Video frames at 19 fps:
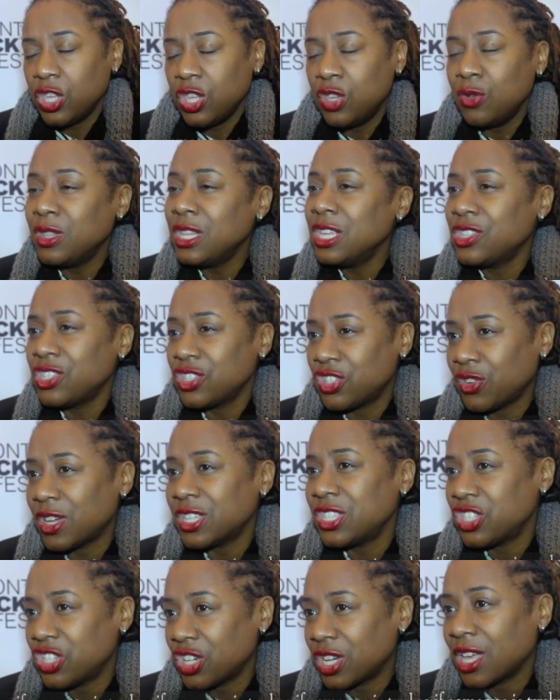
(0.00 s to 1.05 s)
You need to
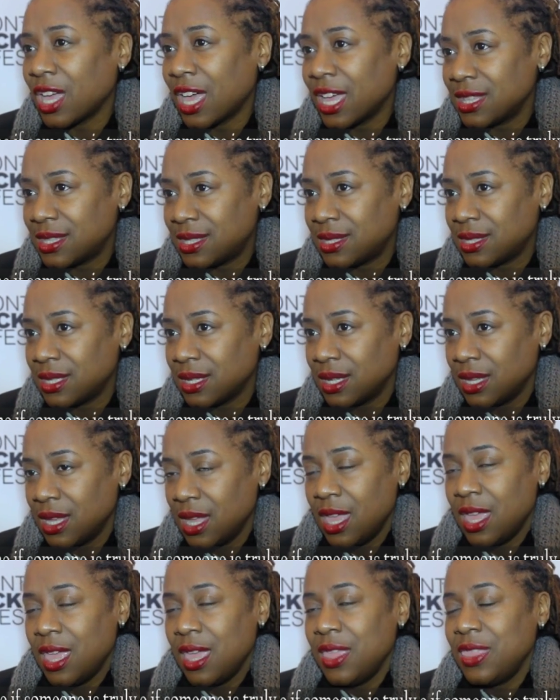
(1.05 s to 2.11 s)
trust your guts.
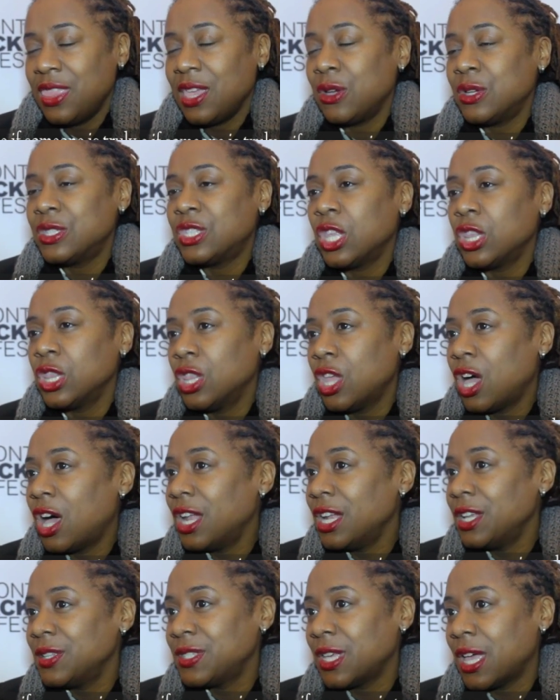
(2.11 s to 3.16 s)
There's a
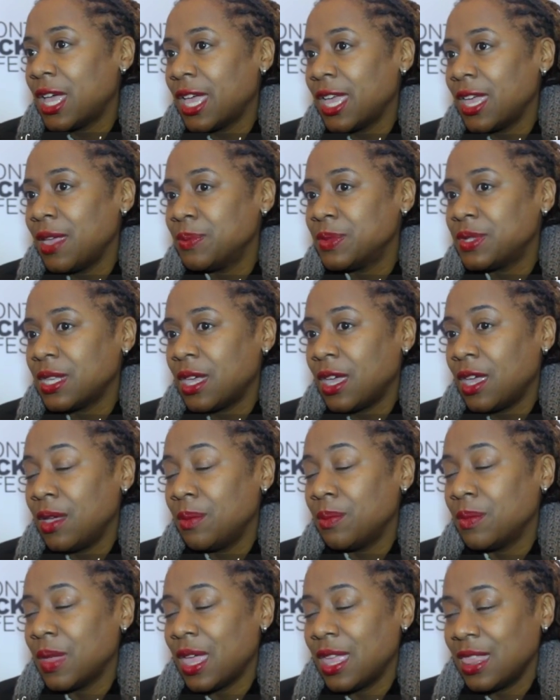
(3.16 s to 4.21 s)
lot of times,
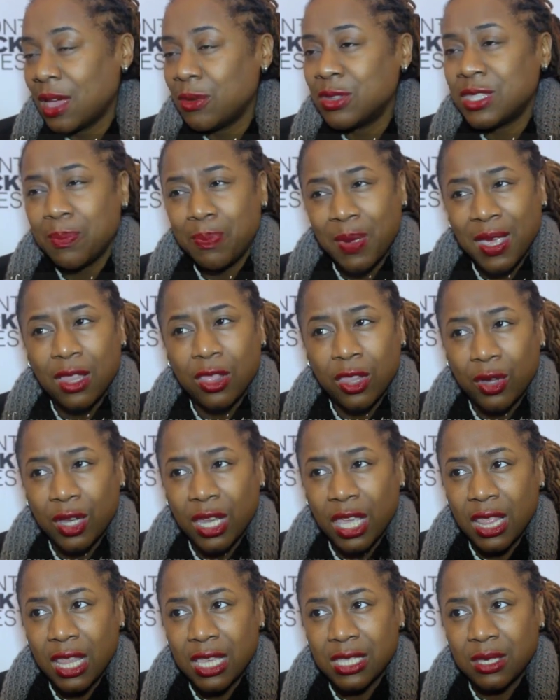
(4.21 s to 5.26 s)
and that was a big
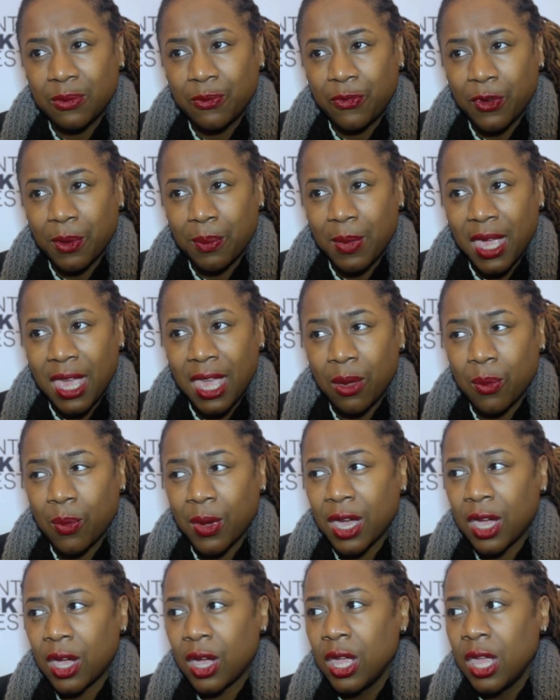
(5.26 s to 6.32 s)
learning lesson for me,
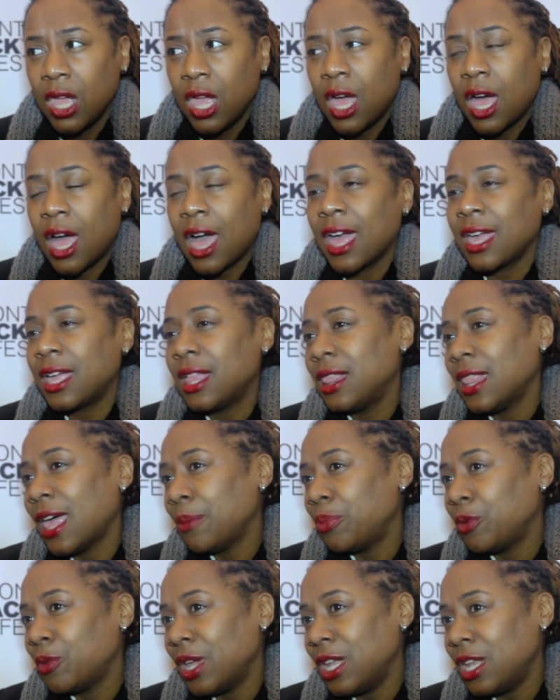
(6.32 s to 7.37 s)
where I
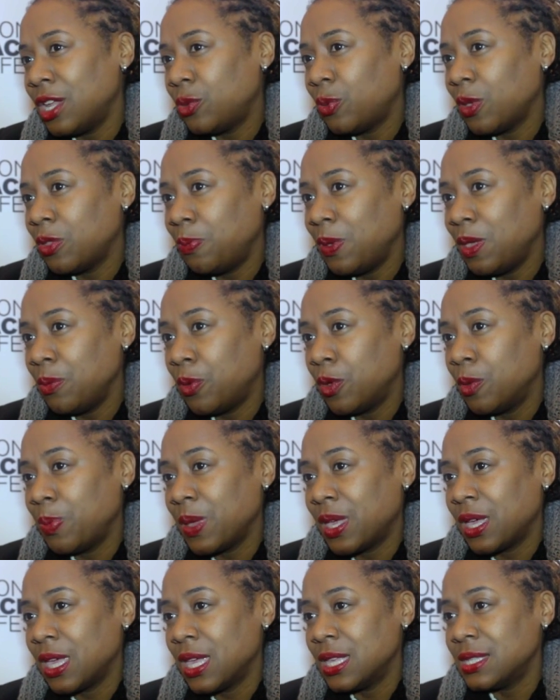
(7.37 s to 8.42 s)
collaborated with people
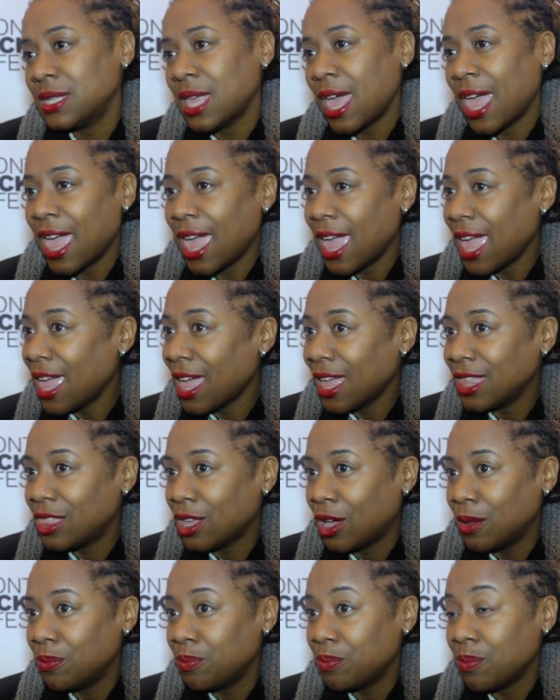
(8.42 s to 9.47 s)
because A, I
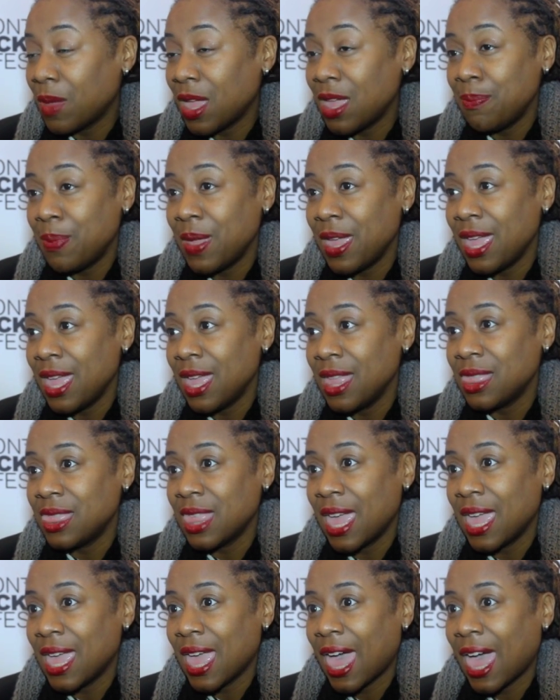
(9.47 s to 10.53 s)
thought maybe
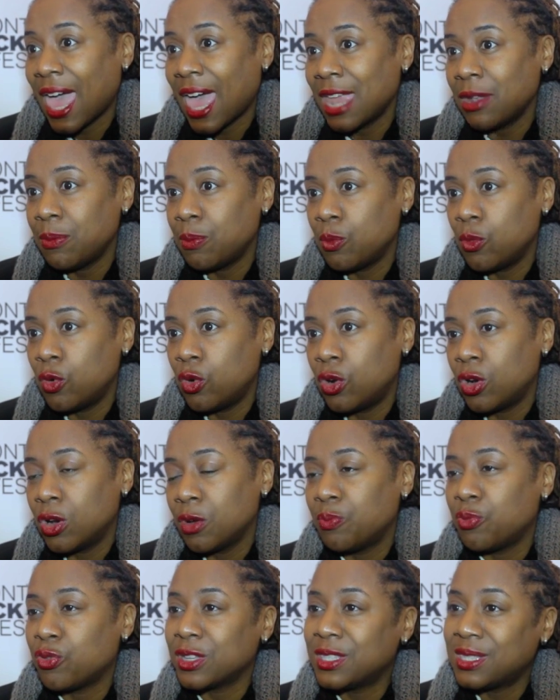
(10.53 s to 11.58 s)
they had
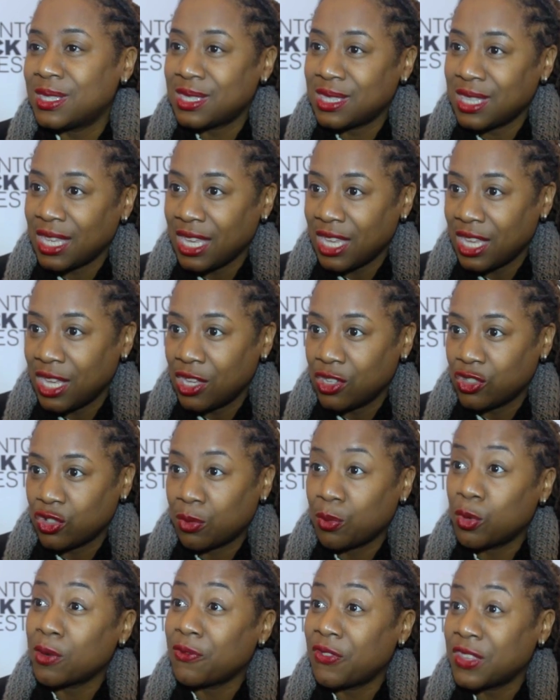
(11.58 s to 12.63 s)
more prestige
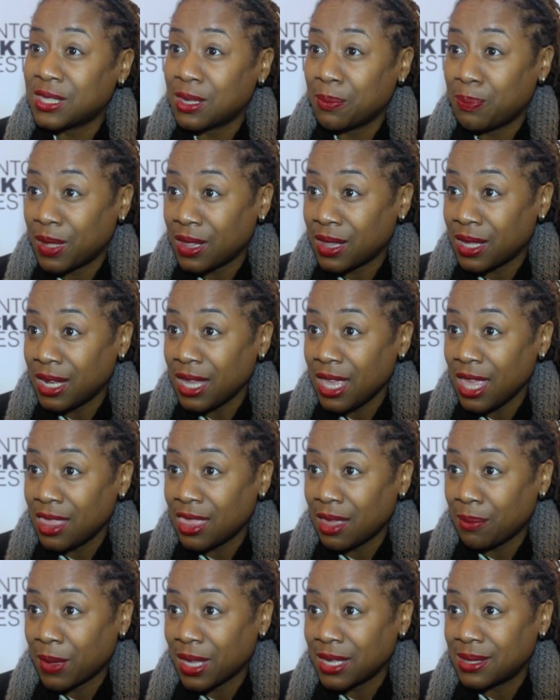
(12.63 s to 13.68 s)
or more visibility
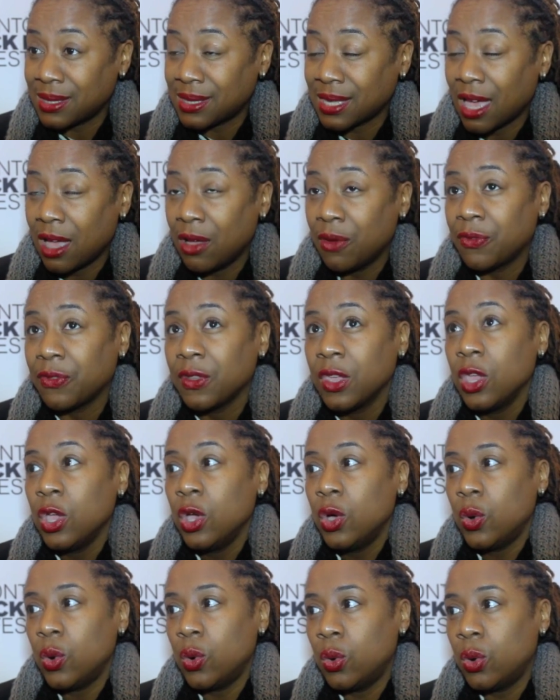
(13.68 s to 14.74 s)
than myself,
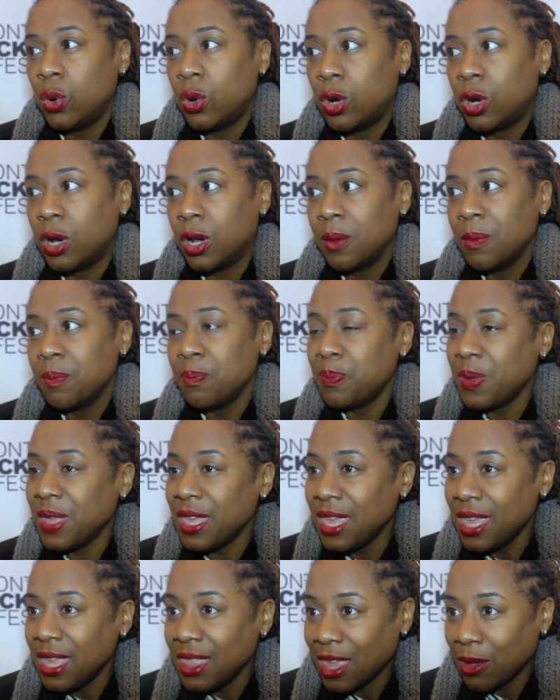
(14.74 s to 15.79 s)
or
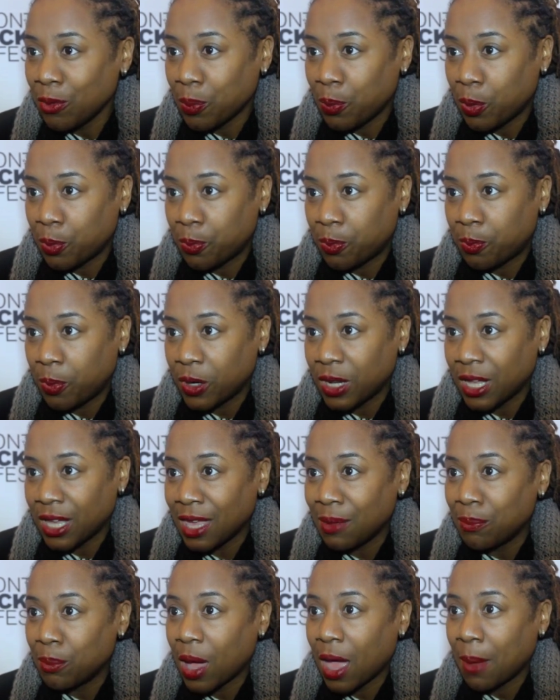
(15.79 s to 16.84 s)
B, they were
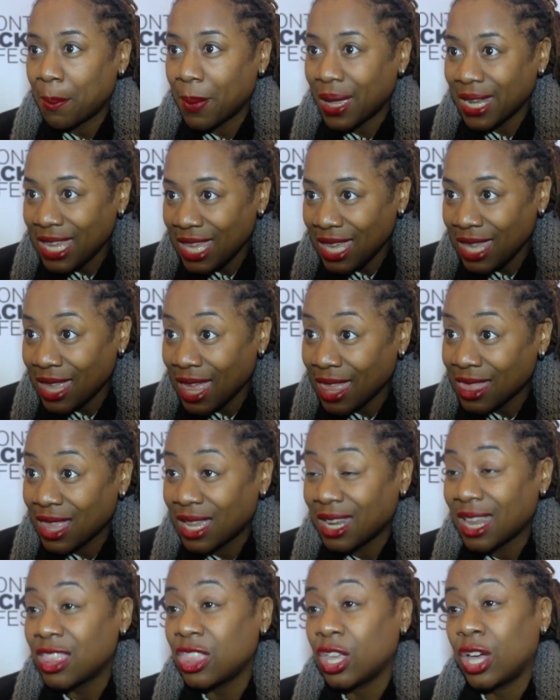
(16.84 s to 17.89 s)
putting in money and
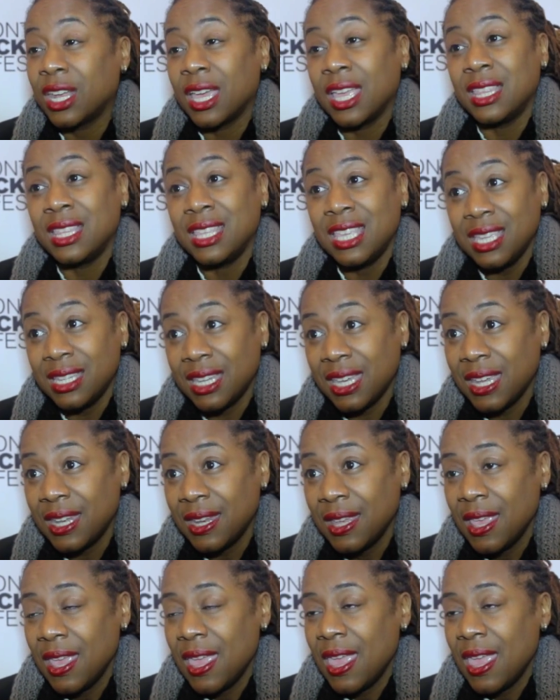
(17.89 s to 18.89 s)
that I thought I needed.